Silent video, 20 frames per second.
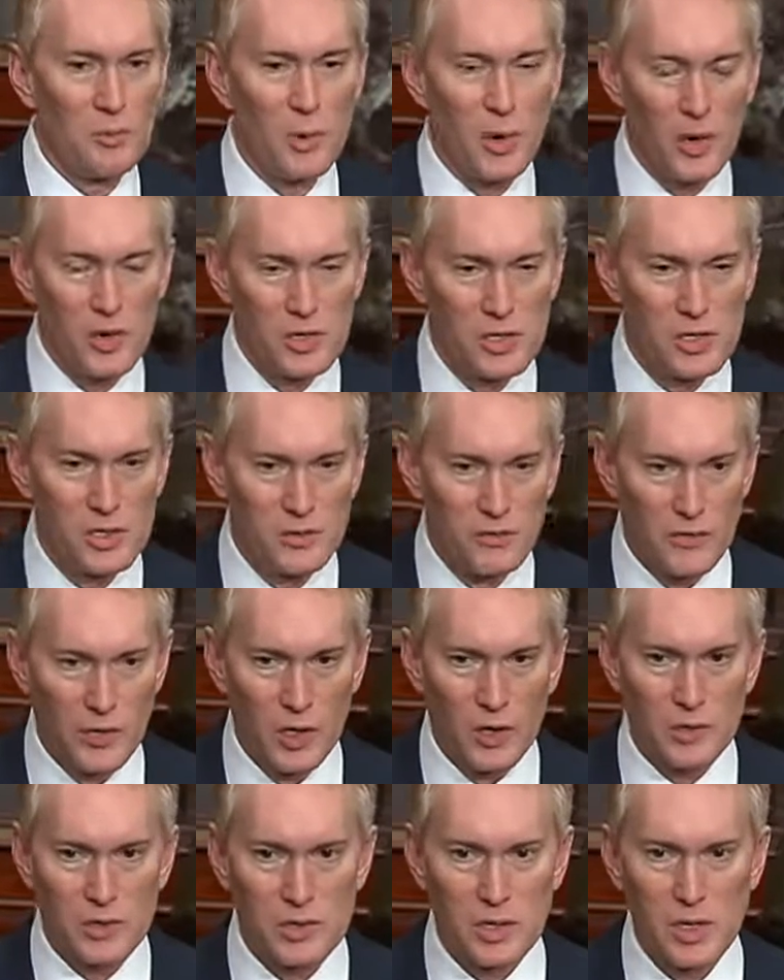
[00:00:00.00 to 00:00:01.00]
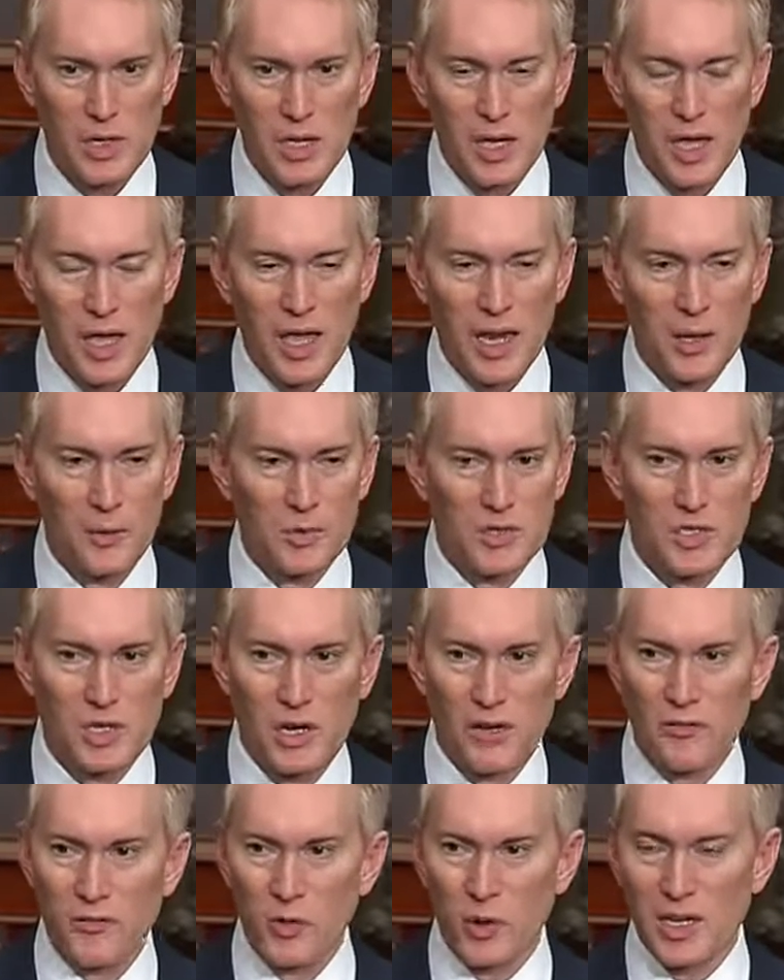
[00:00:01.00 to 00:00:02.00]
partisan vote, and it was
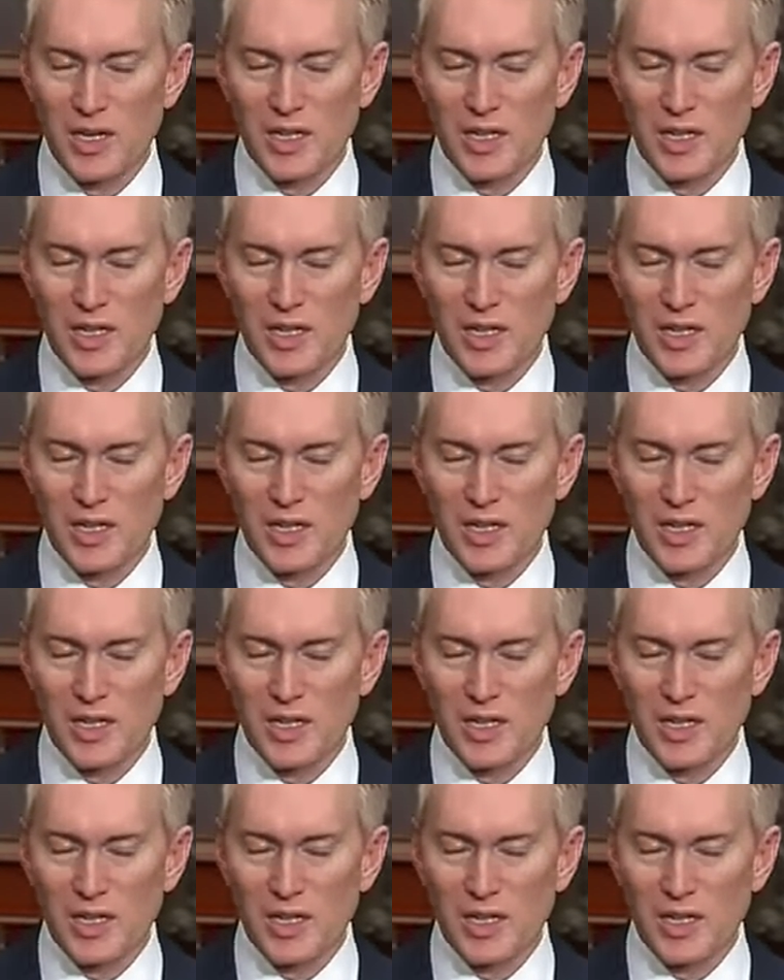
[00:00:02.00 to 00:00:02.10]
done for a